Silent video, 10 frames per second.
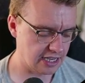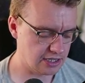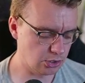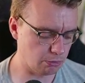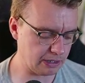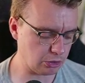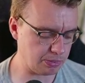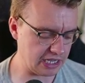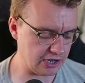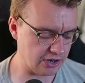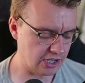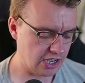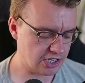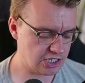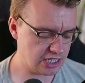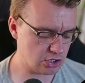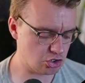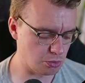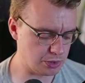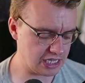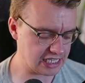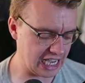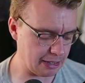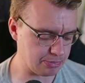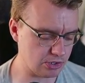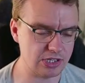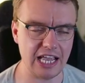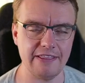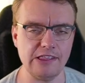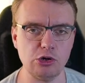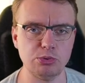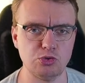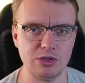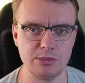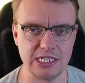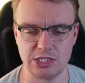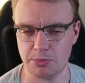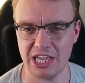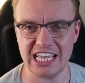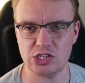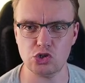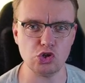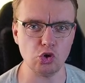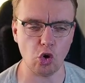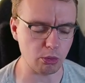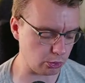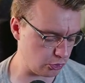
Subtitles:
you look back up here and see that something's happened in the upstream system that isn't normal.